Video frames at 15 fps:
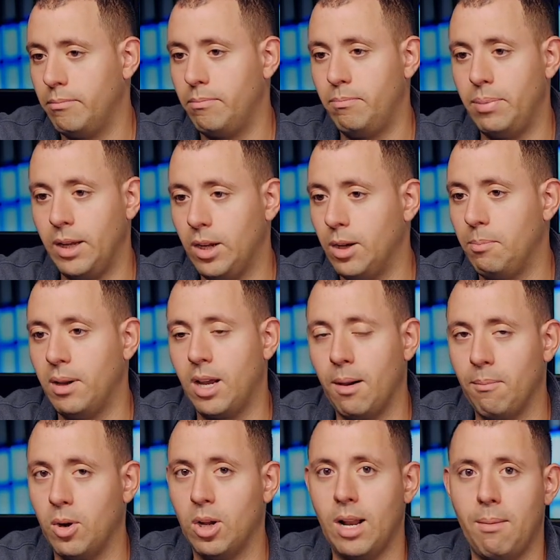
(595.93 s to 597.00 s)

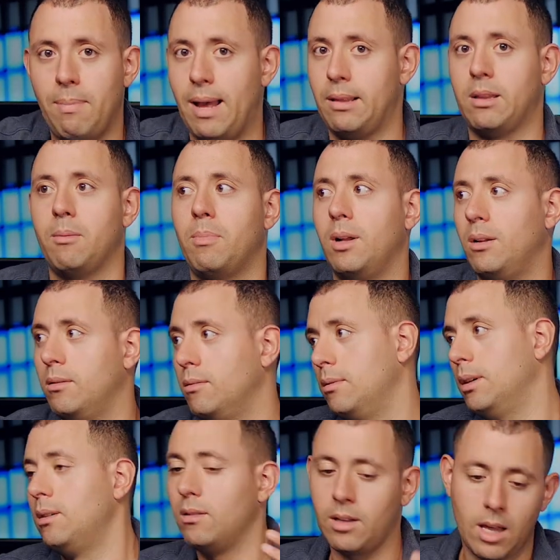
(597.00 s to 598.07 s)
become good at basketball?
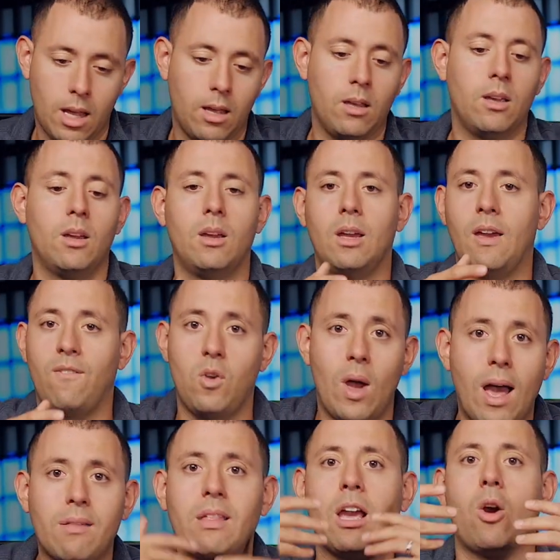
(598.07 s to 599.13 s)
Well, okay. If you
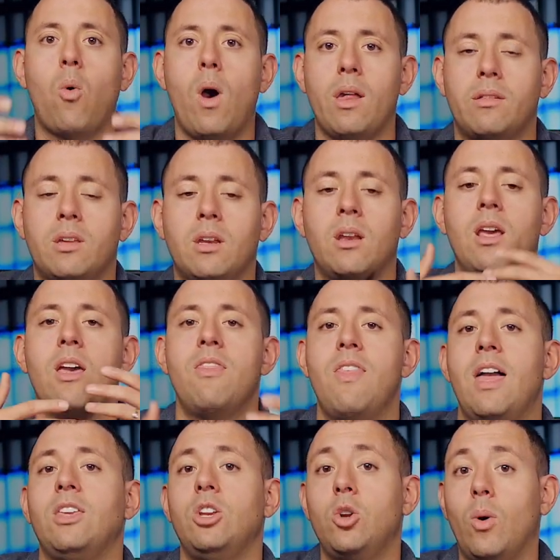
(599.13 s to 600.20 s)
ask that question,
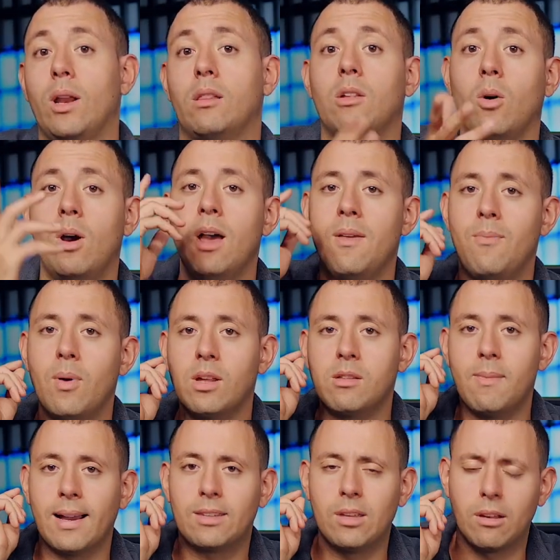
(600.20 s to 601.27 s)
then you do it. So it brings me
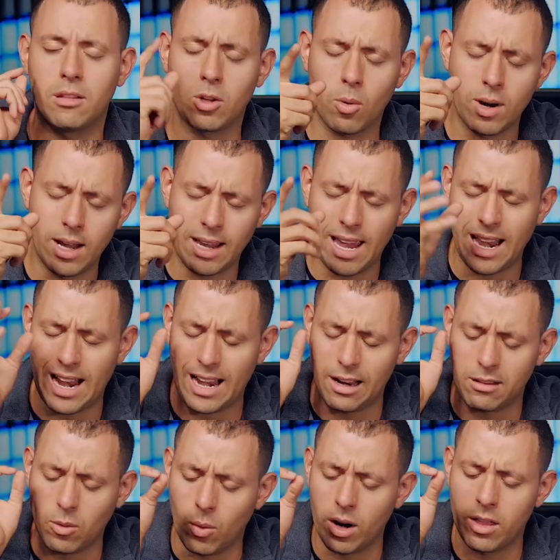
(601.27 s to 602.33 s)
back to that story again, and
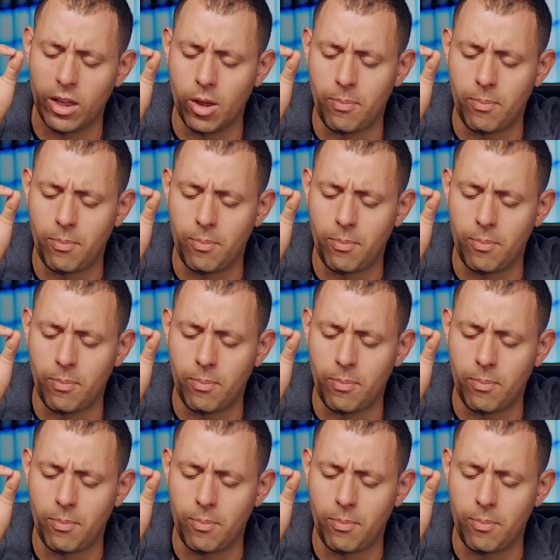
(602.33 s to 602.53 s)
it's in one of the other